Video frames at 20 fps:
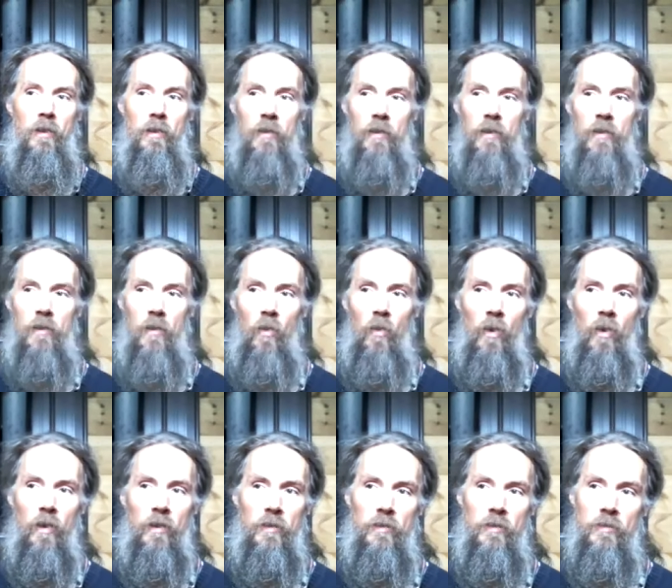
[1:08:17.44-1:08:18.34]
uh,
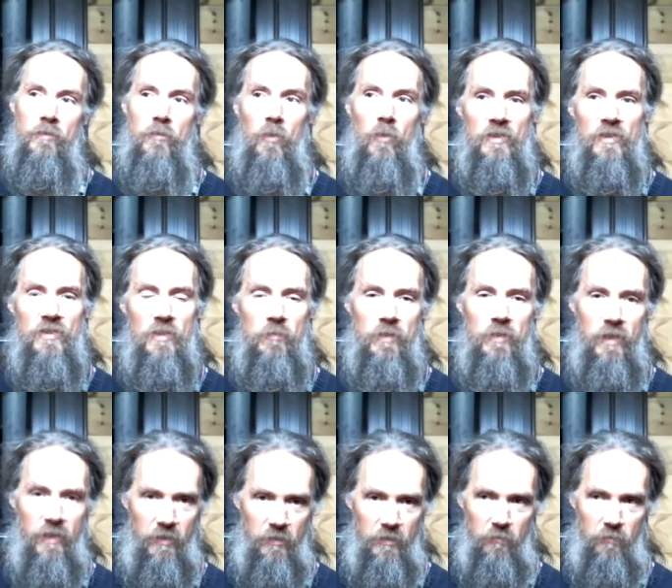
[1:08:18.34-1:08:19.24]
or a, or some
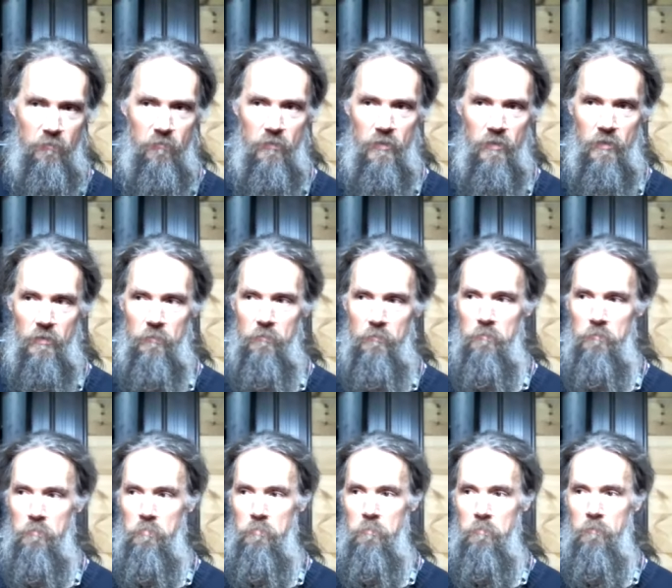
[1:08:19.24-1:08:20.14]
kind of um,
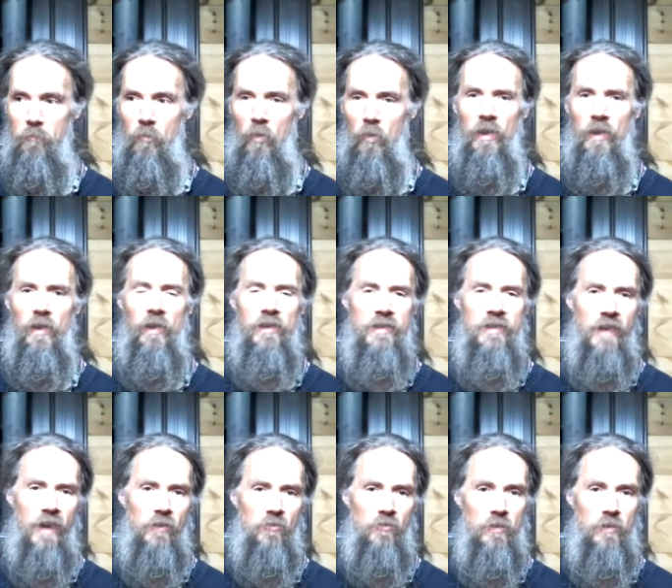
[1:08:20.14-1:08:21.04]
or a
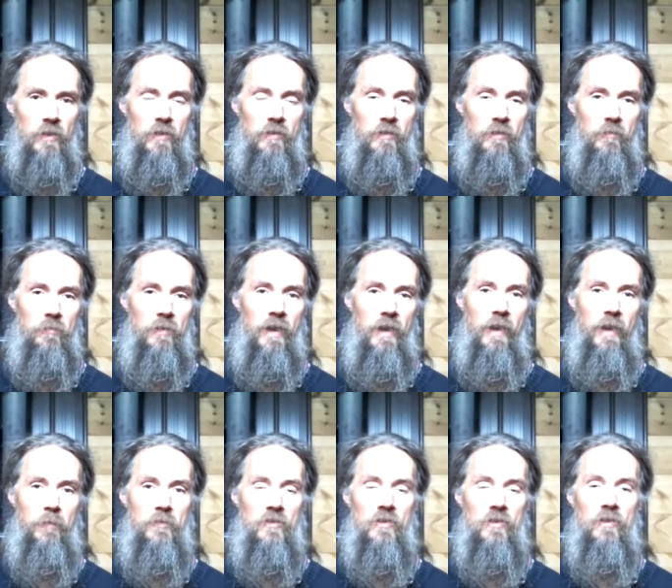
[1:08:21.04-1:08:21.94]
yantra
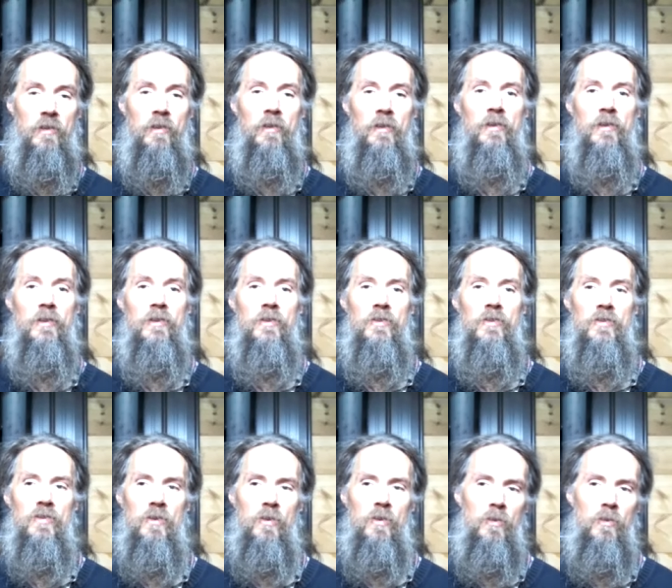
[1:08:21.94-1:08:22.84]
perhaps.
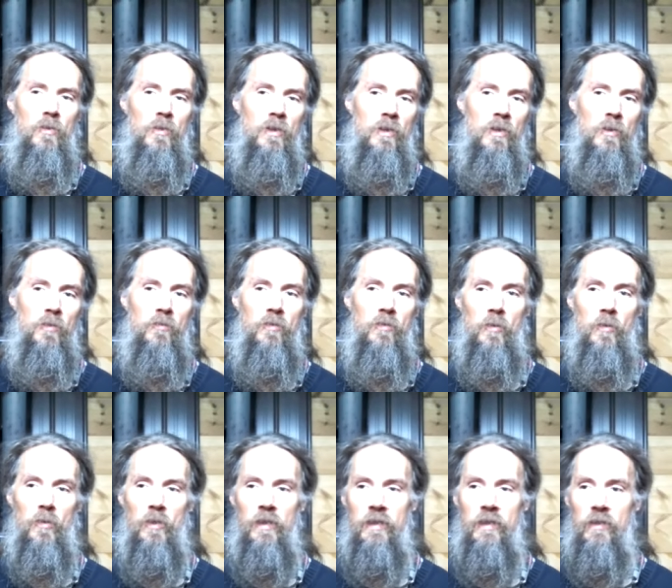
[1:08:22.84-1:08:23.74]
So you know, if you
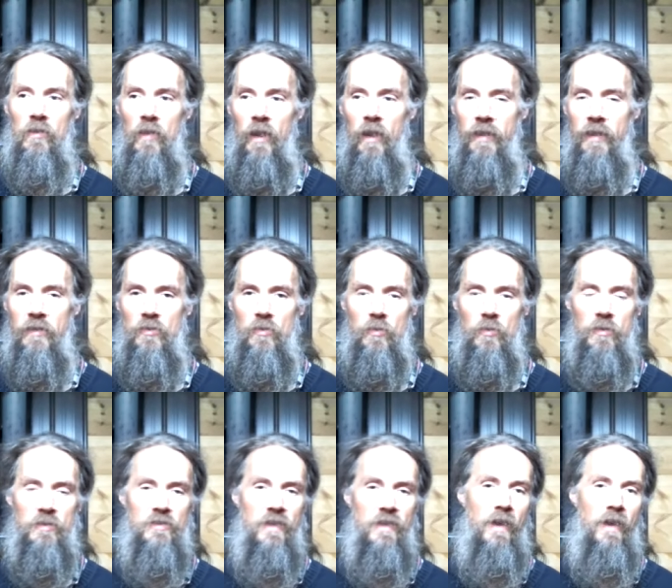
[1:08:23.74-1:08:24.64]
were inclined
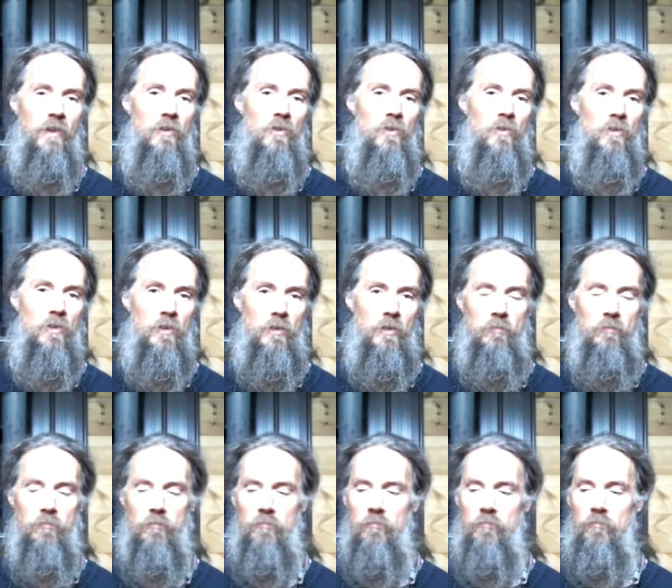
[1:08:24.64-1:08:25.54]
towards that, you could
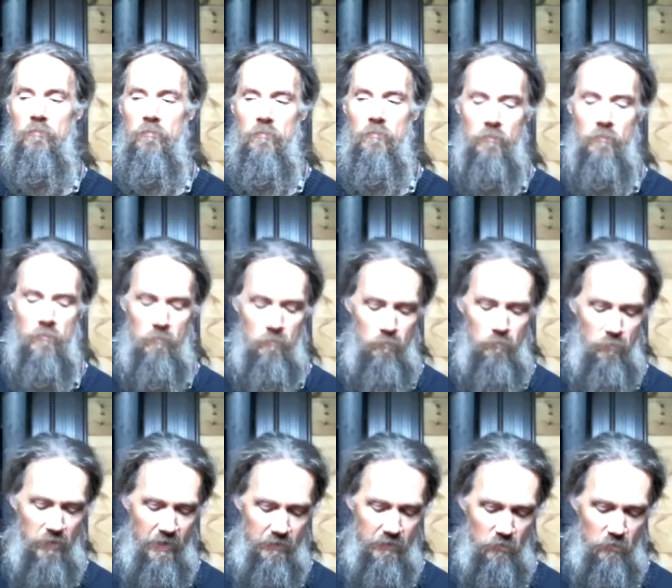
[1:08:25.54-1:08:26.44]

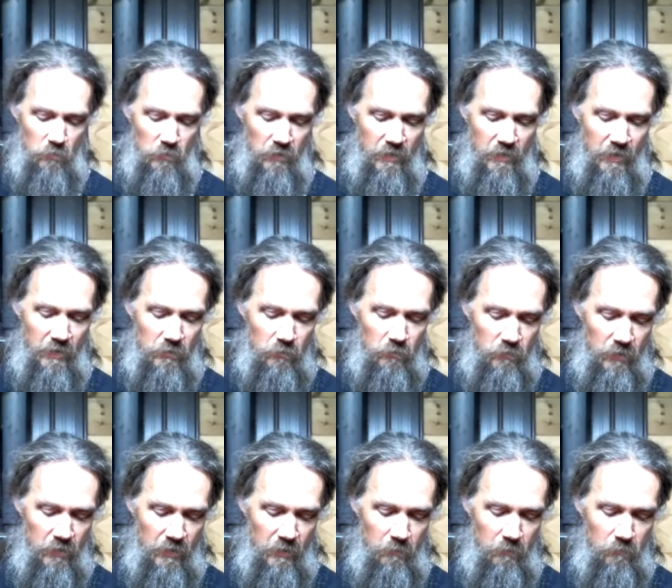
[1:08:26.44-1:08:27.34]
practice with a candle
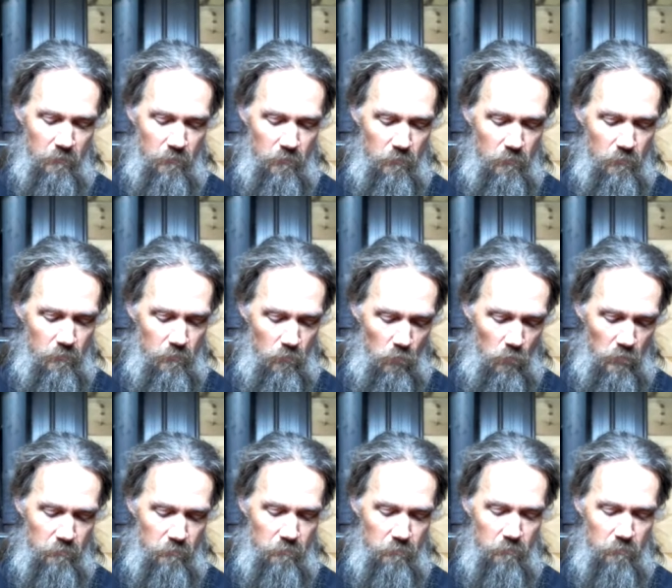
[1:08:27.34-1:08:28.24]
flame
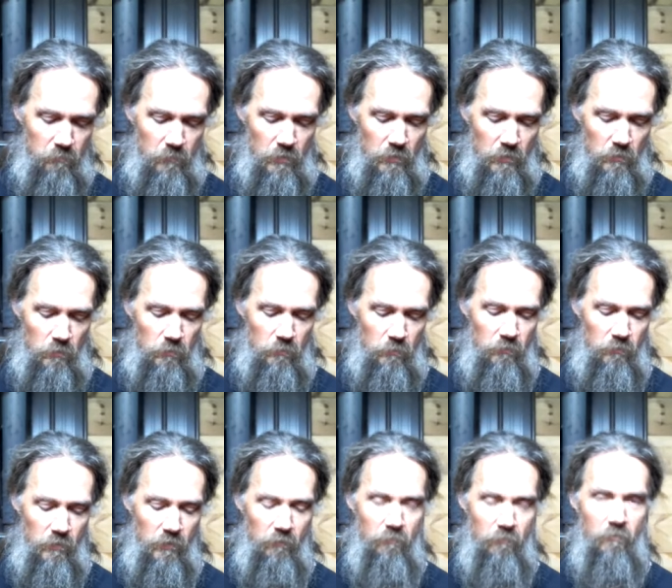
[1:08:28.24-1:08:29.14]
with you know
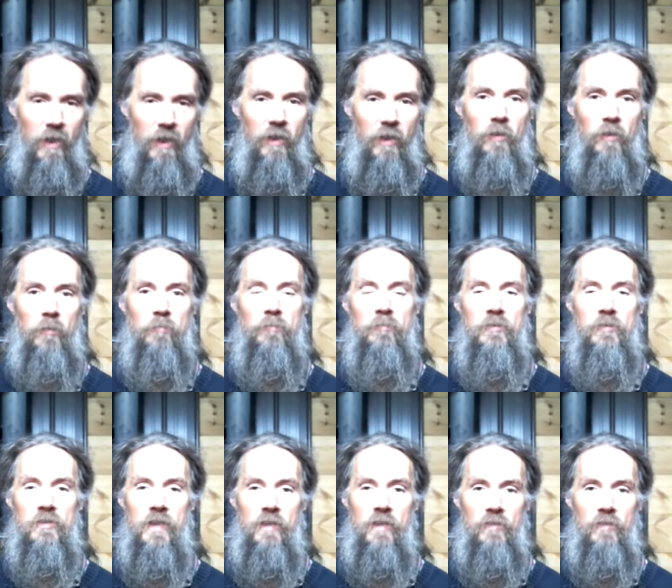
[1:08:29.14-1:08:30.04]
like fire
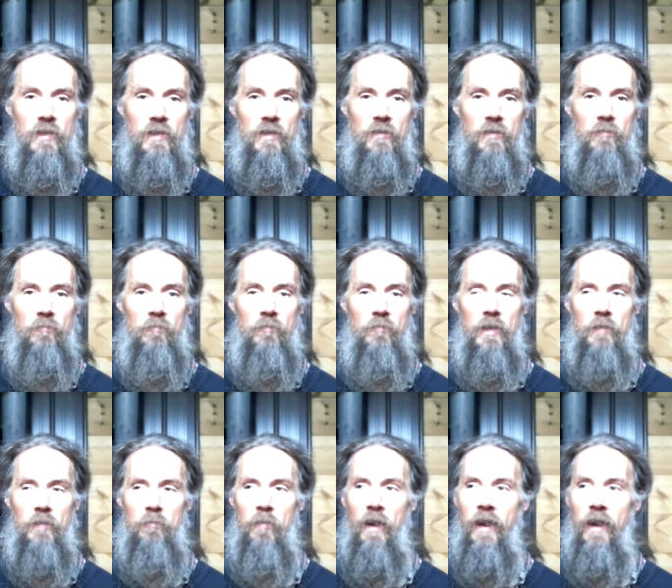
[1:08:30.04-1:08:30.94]
safety
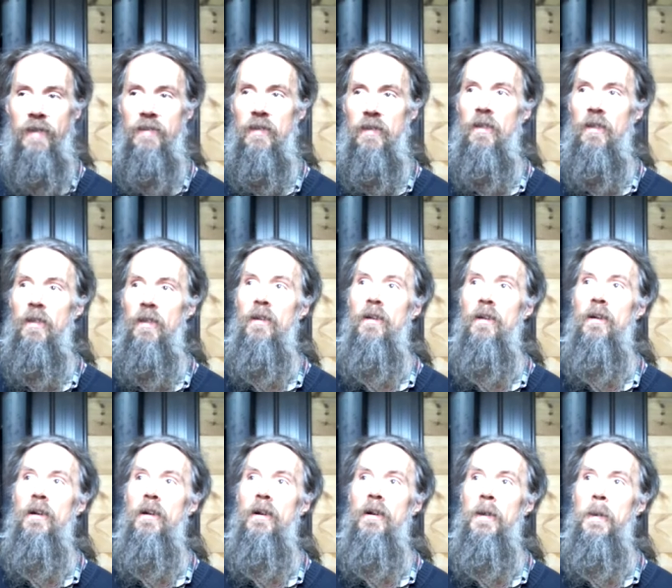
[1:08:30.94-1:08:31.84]
in mind,
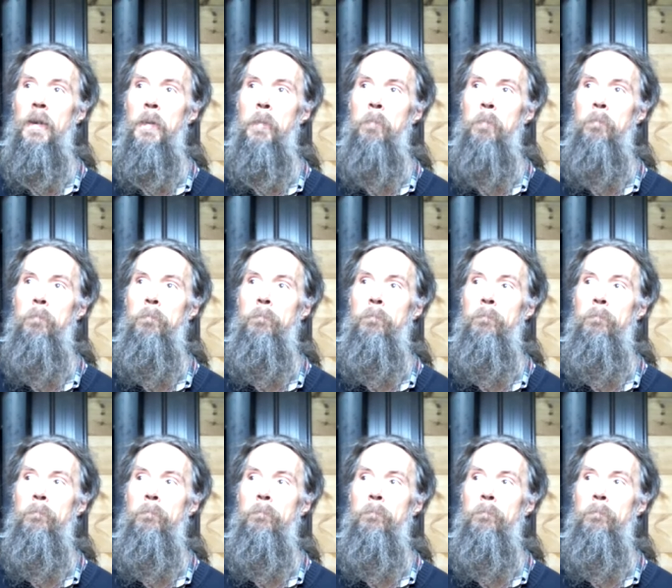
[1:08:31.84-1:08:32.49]
um,